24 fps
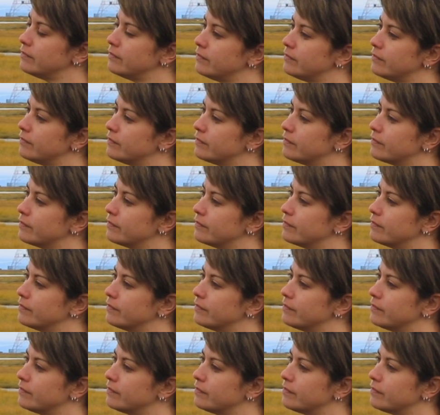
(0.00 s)

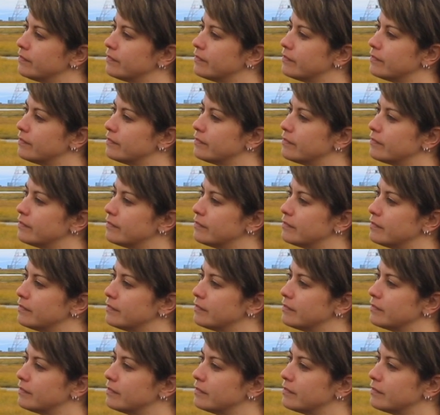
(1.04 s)

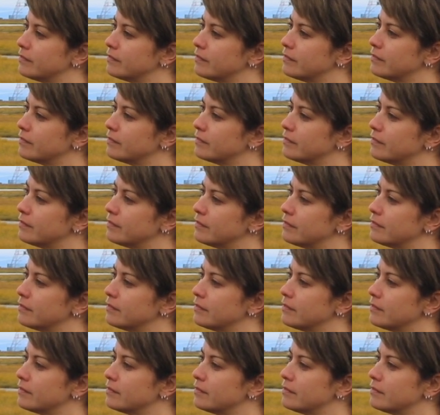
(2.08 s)

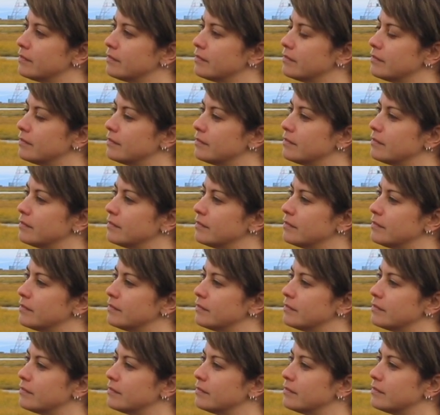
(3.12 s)

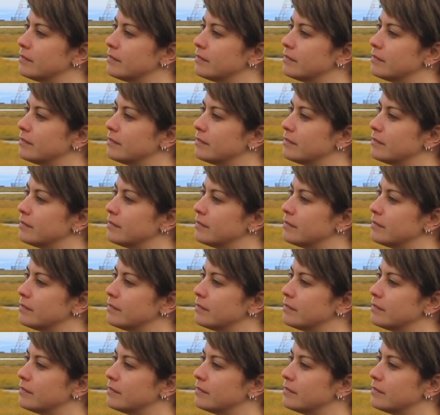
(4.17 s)
(silent)